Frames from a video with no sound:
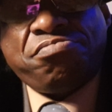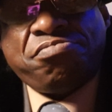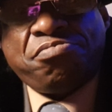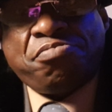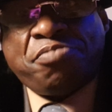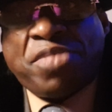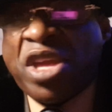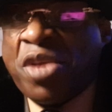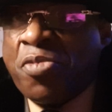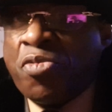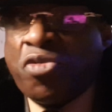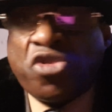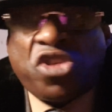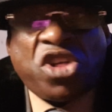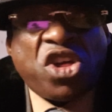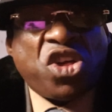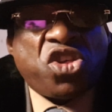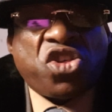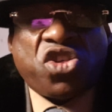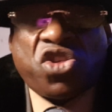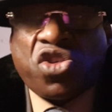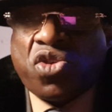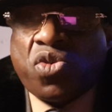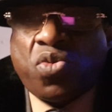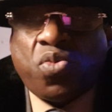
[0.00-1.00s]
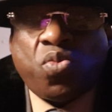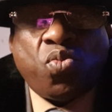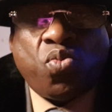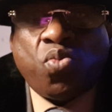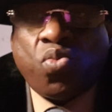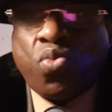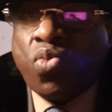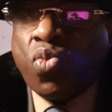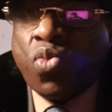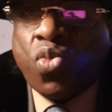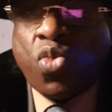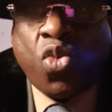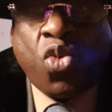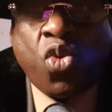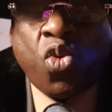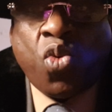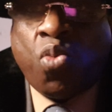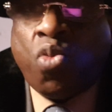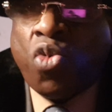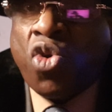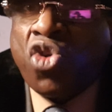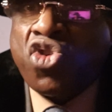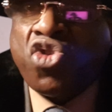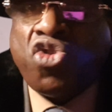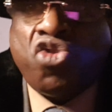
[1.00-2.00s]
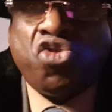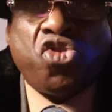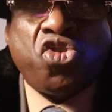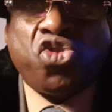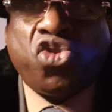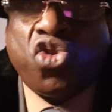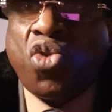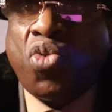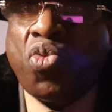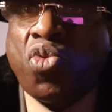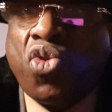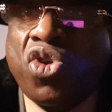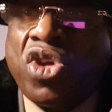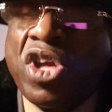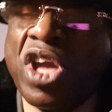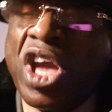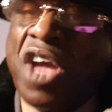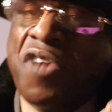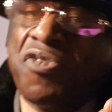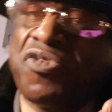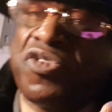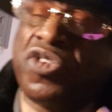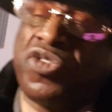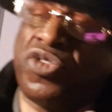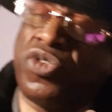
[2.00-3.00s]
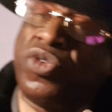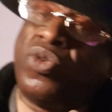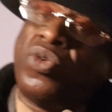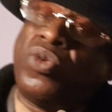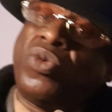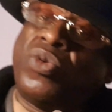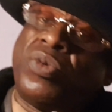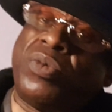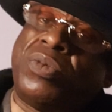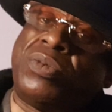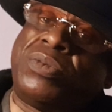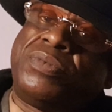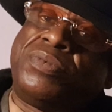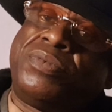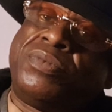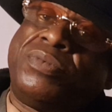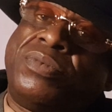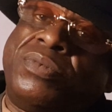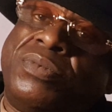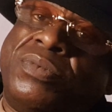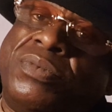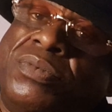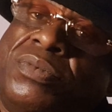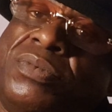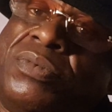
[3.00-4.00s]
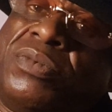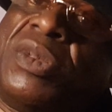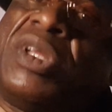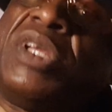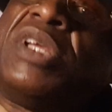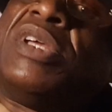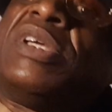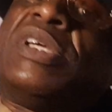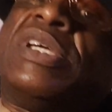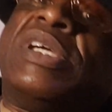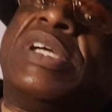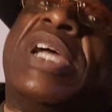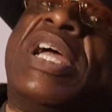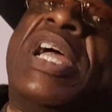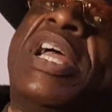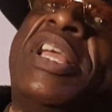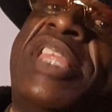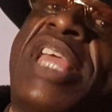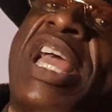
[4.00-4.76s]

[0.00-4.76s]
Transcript: people just want you to do what you have to do. And